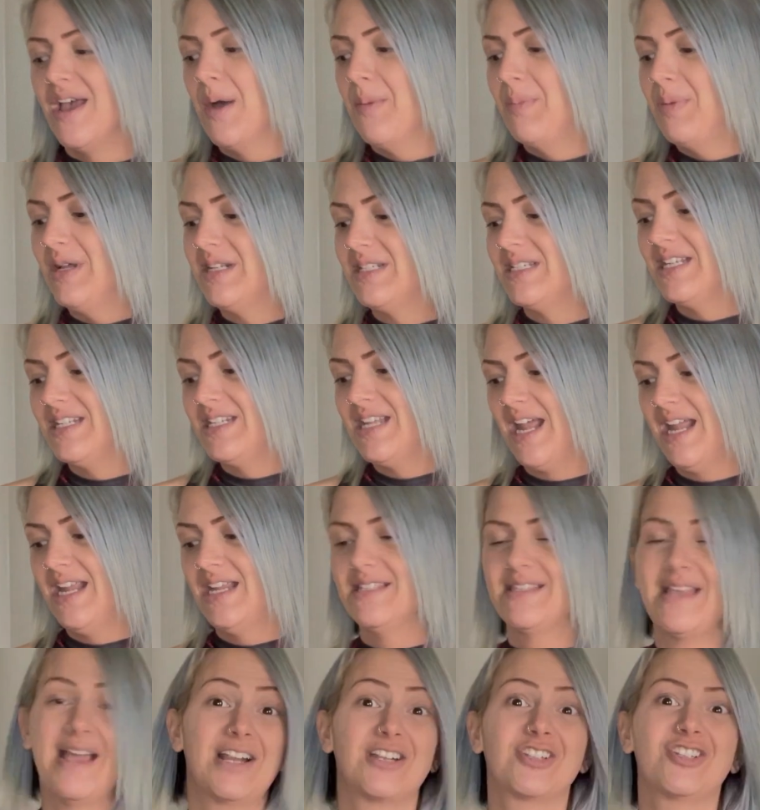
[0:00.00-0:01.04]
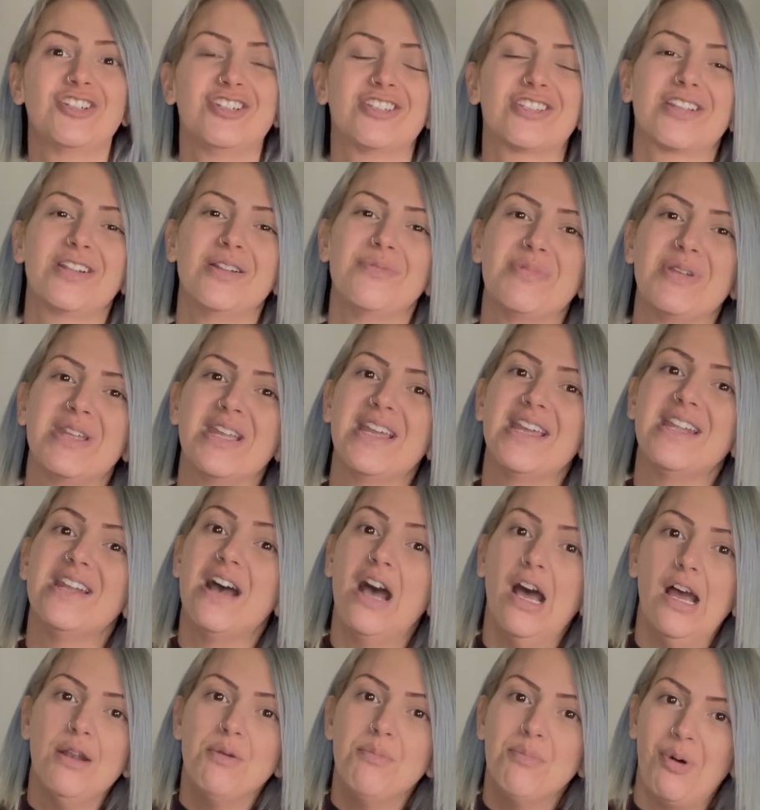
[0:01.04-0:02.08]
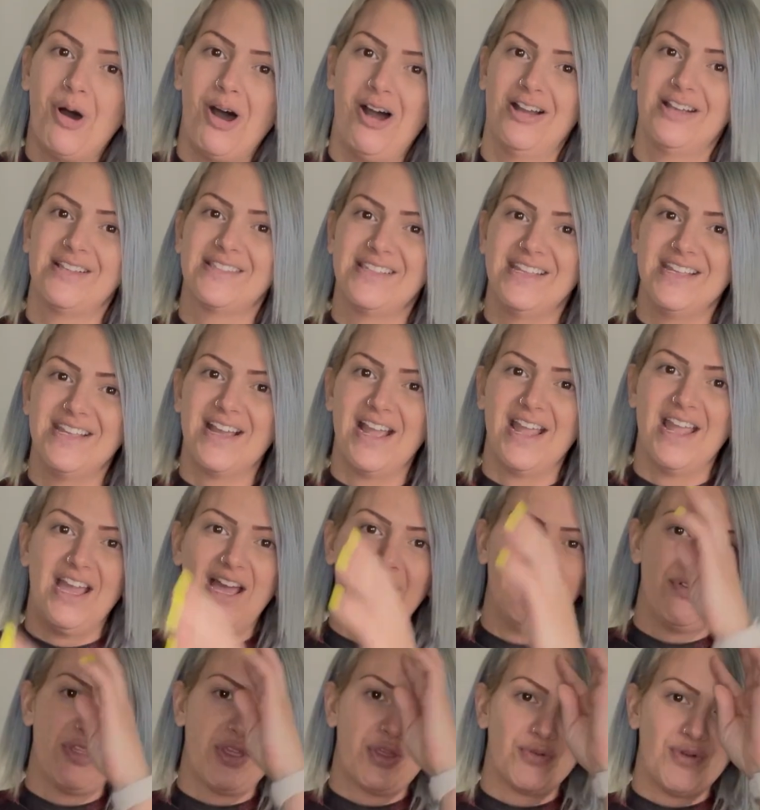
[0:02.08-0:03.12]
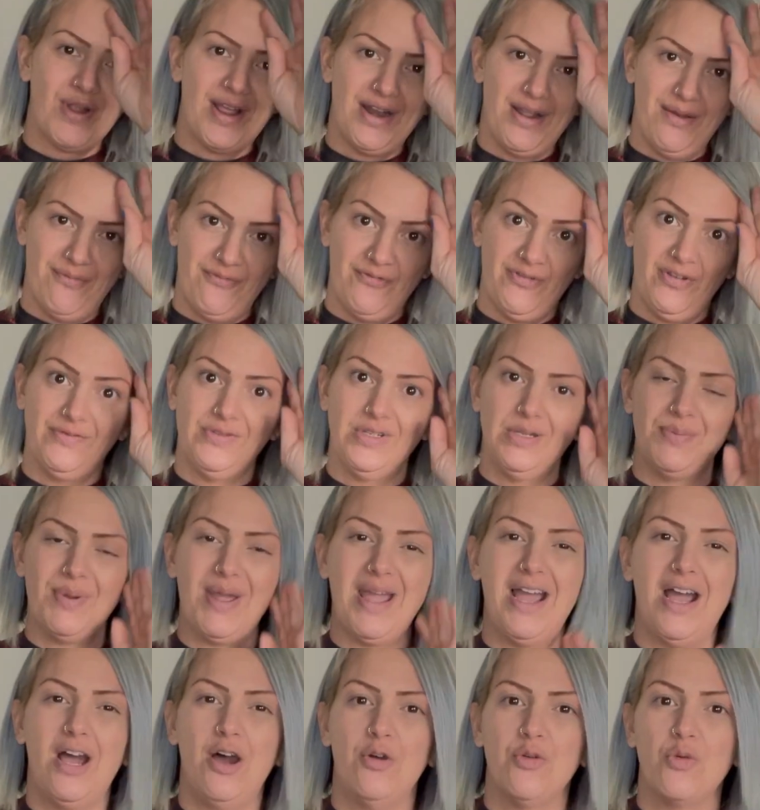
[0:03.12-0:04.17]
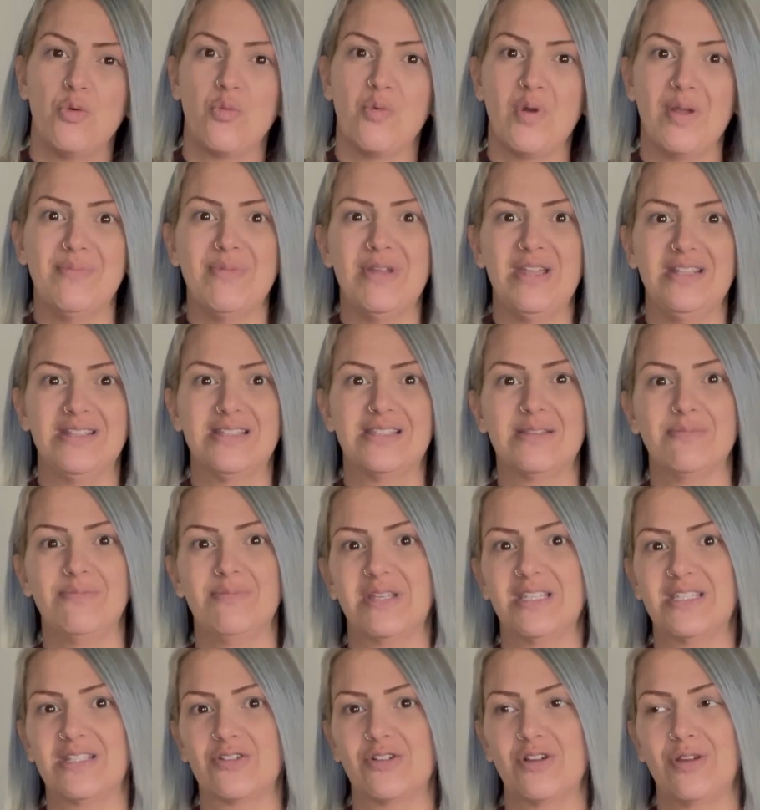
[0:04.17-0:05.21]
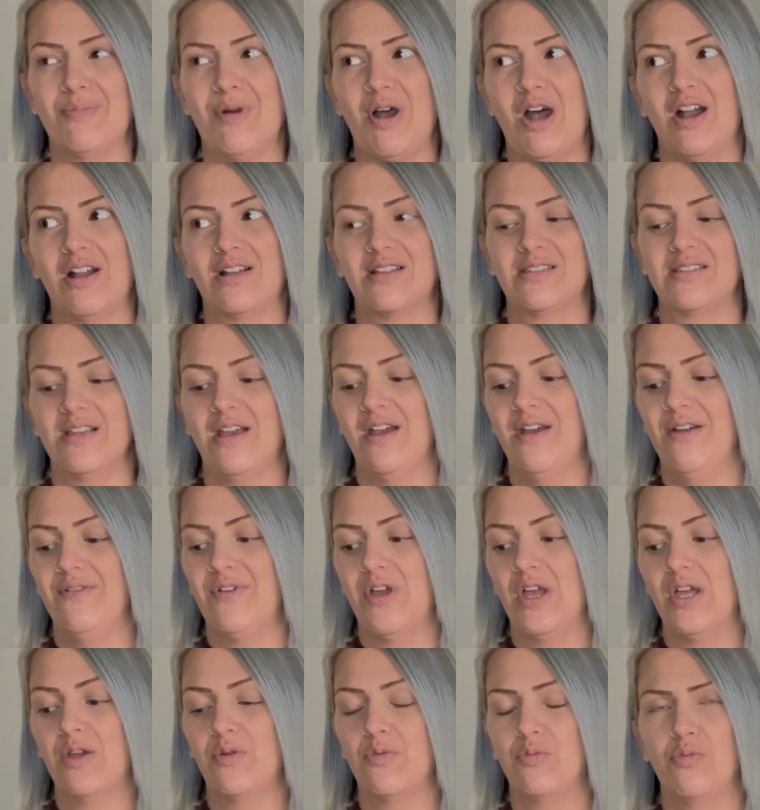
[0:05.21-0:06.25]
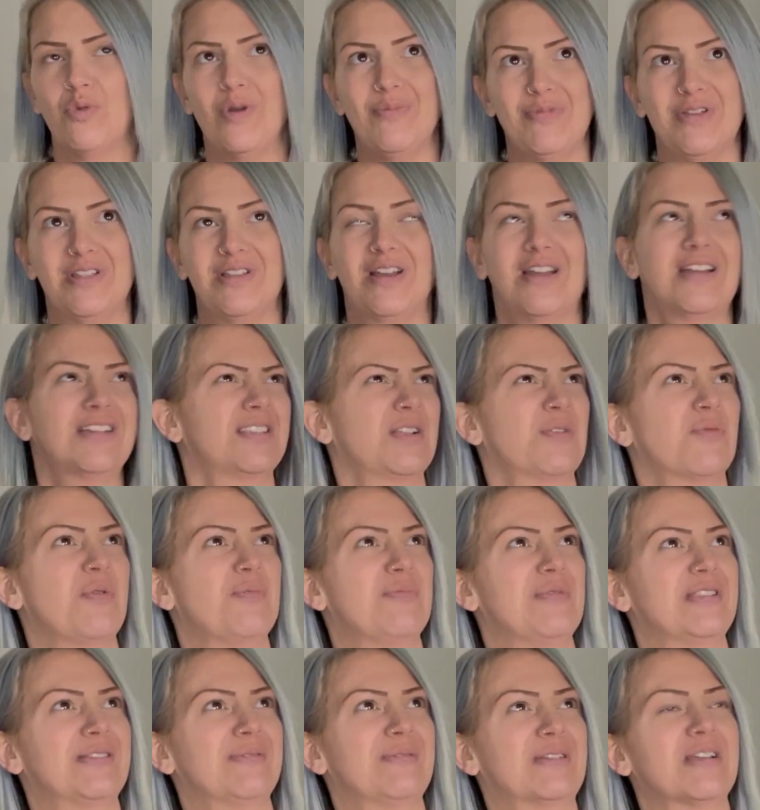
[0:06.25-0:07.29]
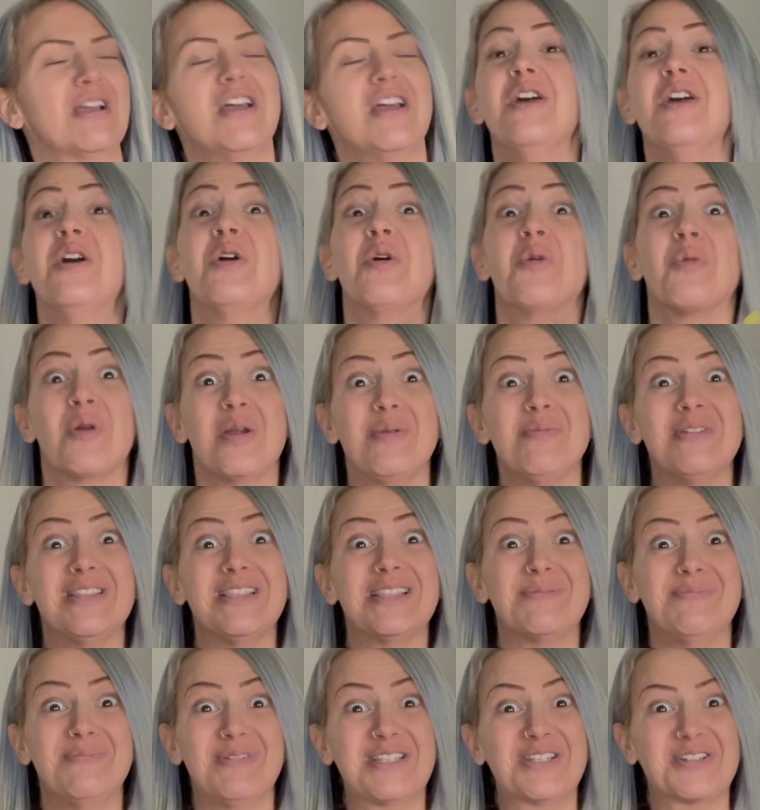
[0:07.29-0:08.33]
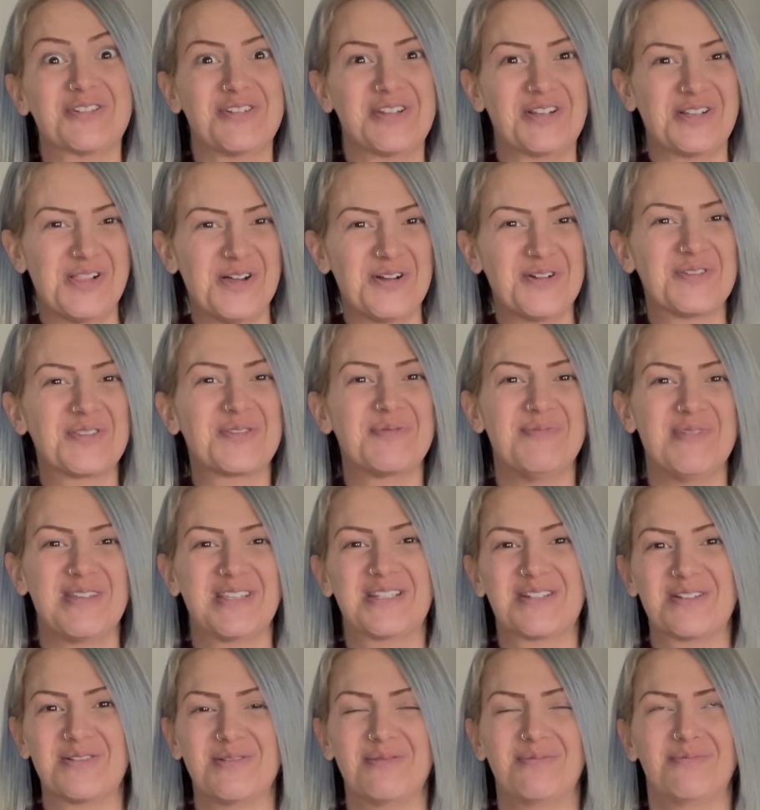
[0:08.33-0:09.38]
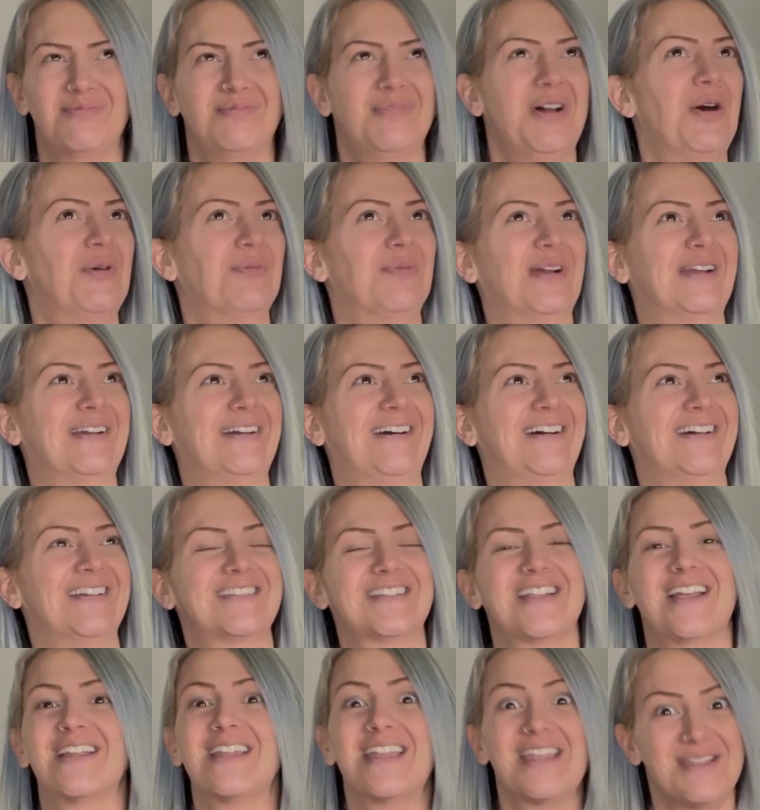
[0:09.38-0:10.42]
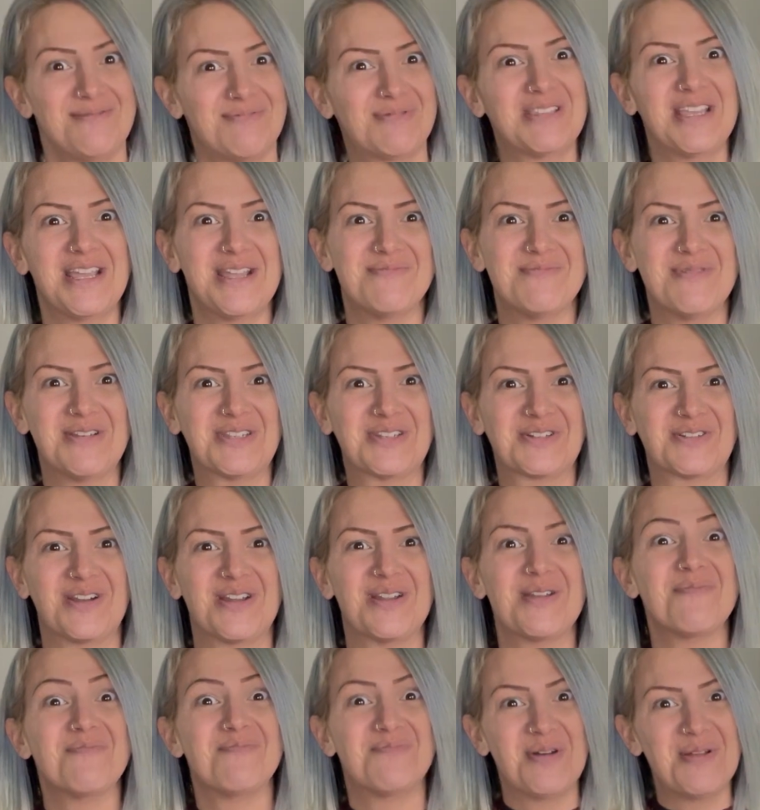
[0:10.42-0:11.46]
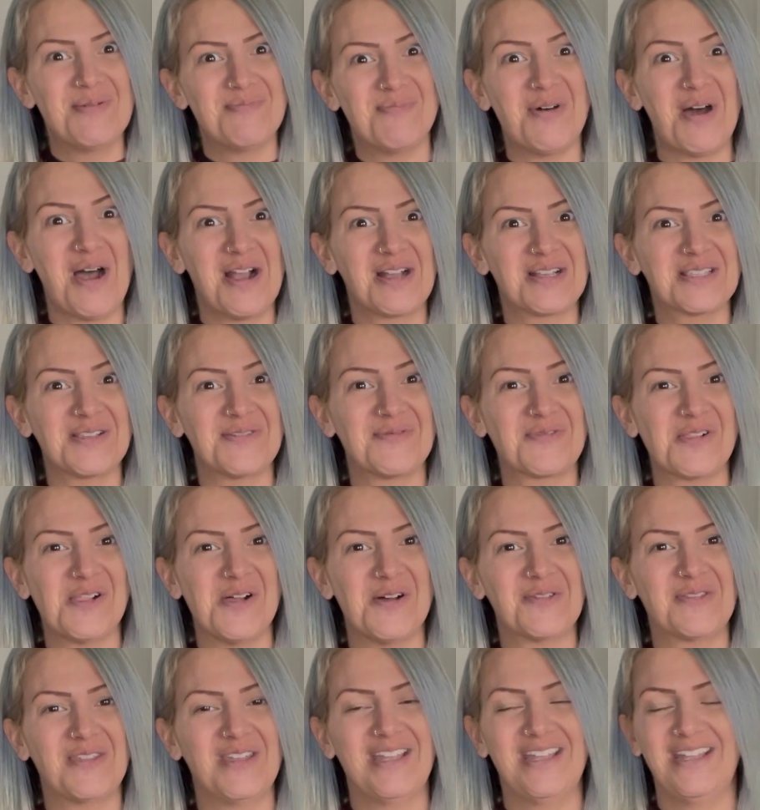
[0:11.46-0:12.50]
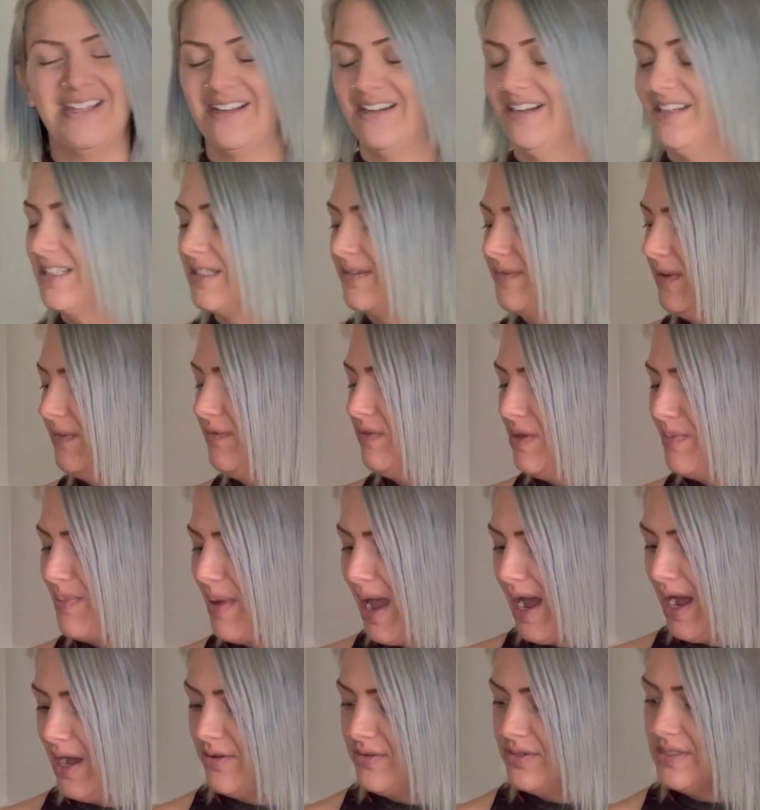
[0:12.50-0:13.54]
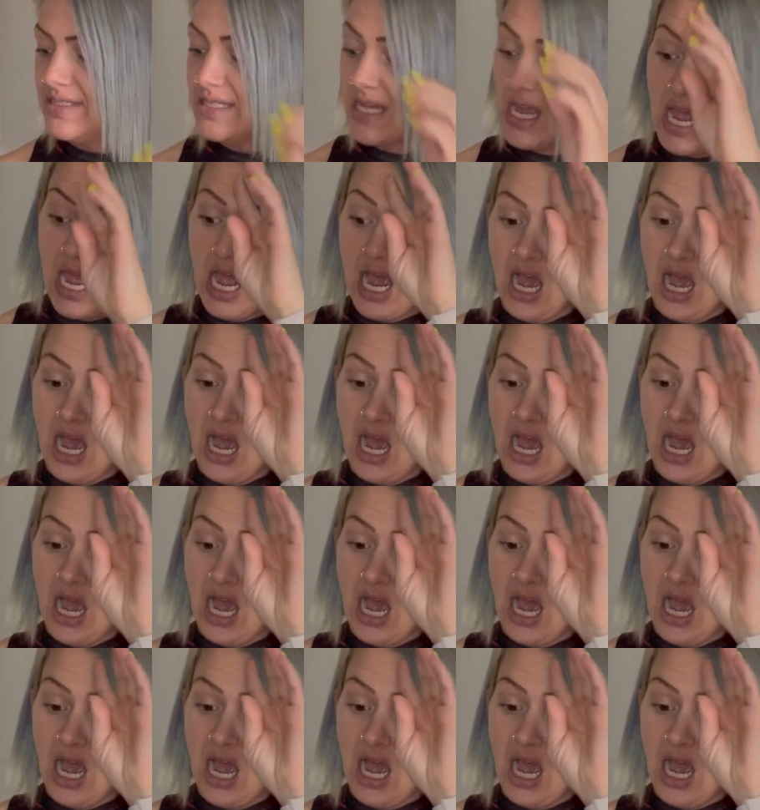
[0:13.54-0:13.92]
But today is actually just going to be an unboxing. I have a thread up 50 pound women's mystery box of women, I said women's, women's mystery clothes mystery. Oh my gosh, keep saying mystery, but box of clothing here. It's 50 pounds.